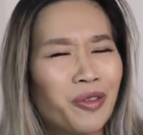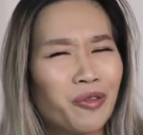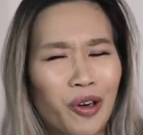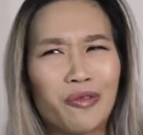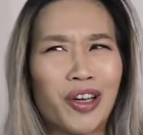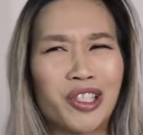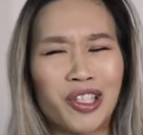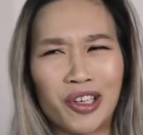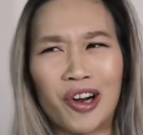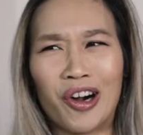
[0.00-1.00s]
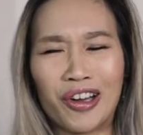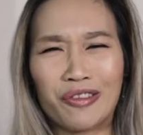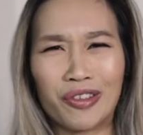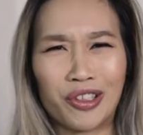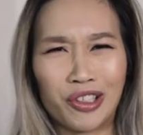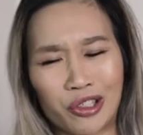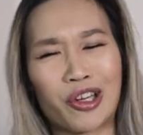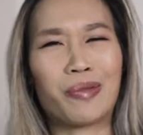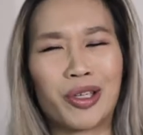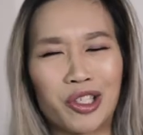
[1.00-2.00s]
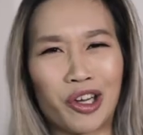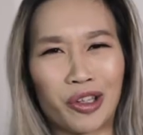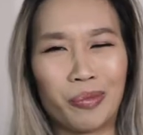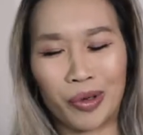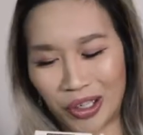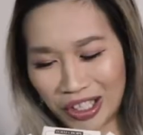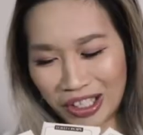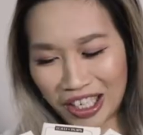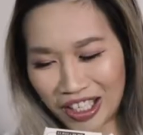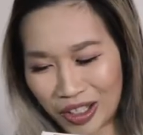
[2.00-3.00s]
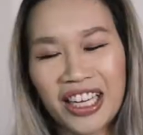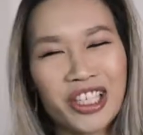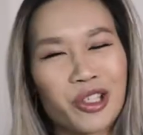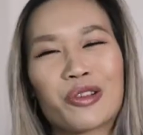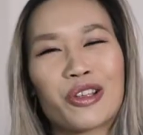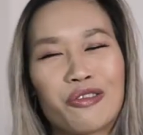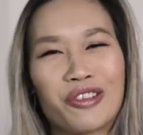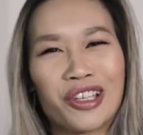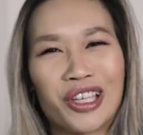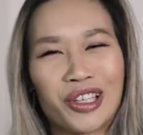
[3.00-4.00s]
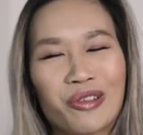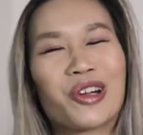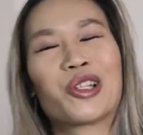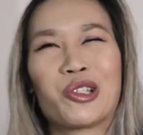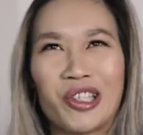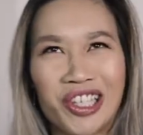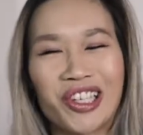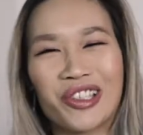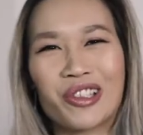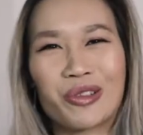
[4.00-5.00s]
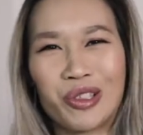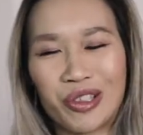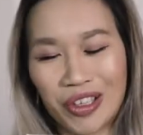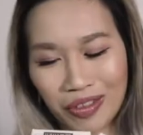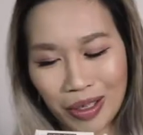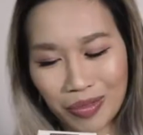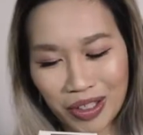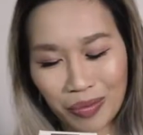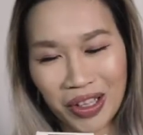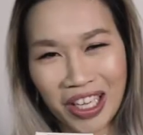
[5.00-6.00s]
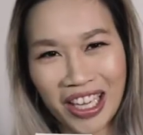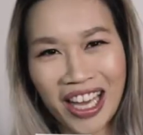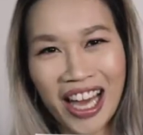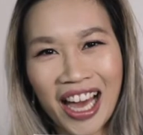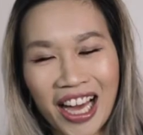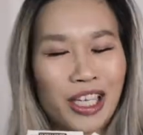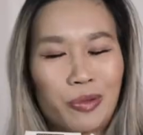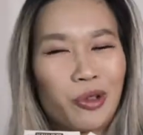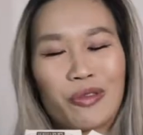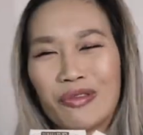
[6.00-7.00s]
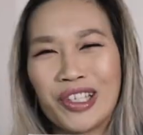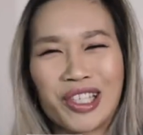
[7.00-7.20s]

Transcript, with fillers: far-fetched and odd for describing chocolate bar designs. I just really feel like you are treating others when you give them something as beautifully